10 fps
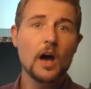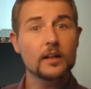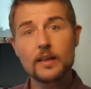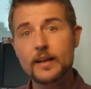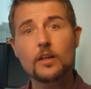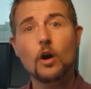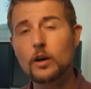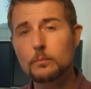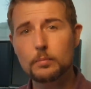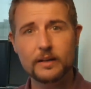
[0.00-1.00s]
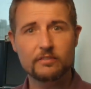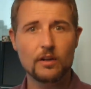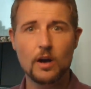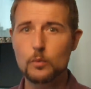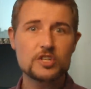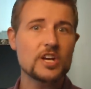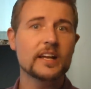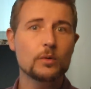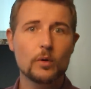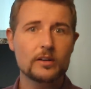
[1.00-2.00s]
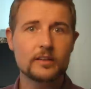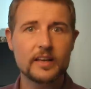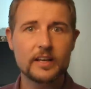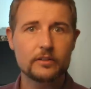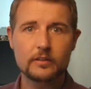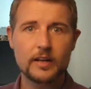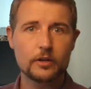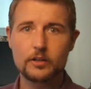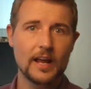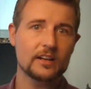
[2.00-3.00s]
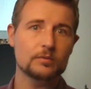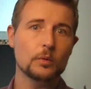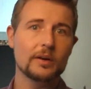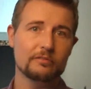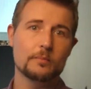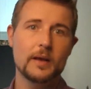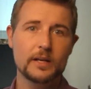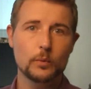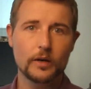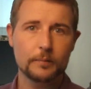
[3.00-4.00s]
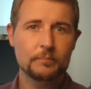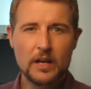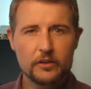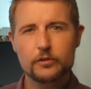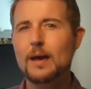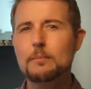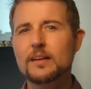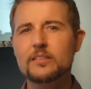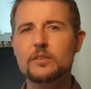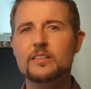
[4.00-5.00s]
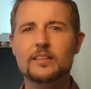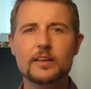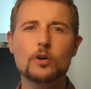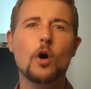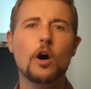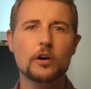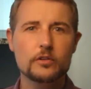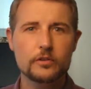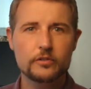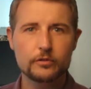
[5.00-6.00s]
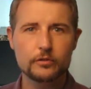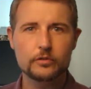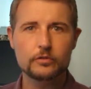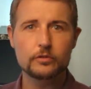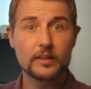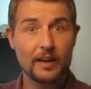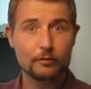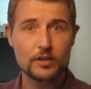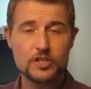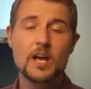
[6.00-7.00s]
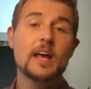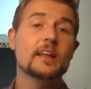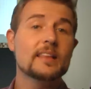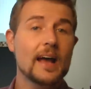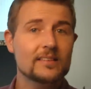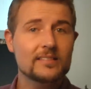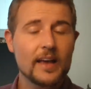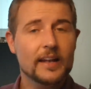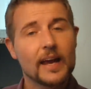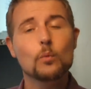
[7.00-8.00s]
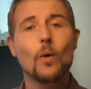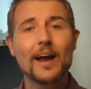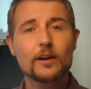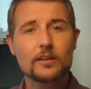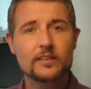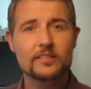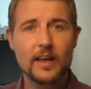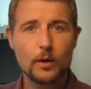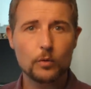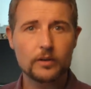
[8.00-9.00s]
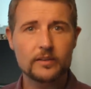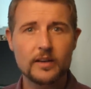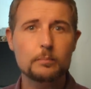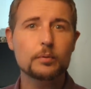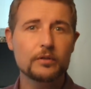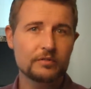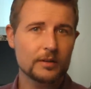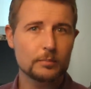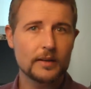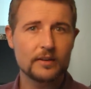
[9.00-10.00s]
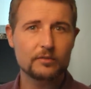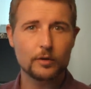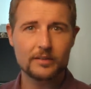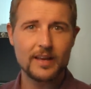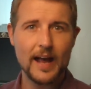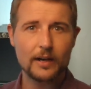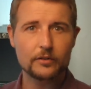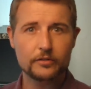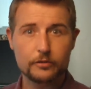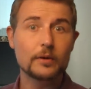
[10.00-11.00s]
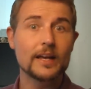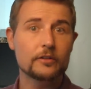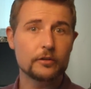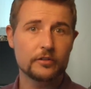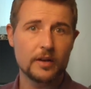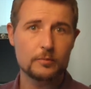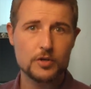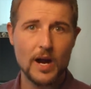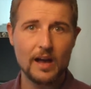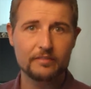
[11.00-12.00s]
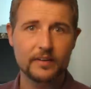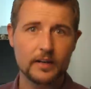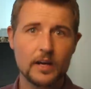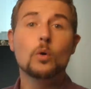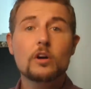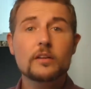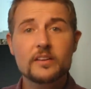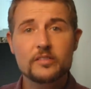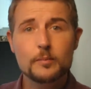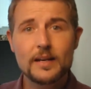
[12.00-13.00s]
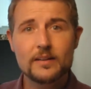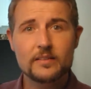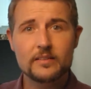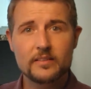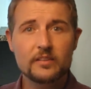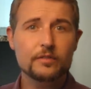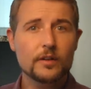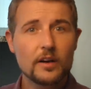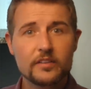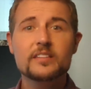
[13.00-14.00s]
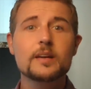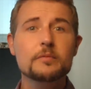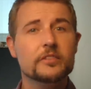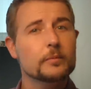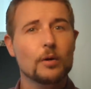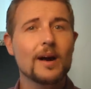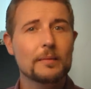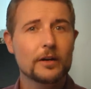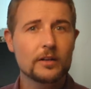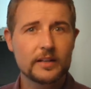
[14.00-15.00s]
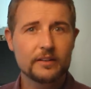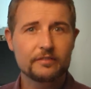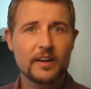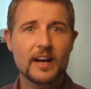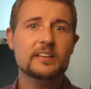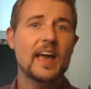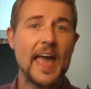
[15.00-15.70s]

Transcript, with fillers: unlike the Heartbleed flaw, which anyone on the internet could exploit from anywhere. So that makes this a little harder to, to leverage. That said, a wireless network is a perfect place for attackers to intercept traffic. What all this means is this flaw seems to primarily affect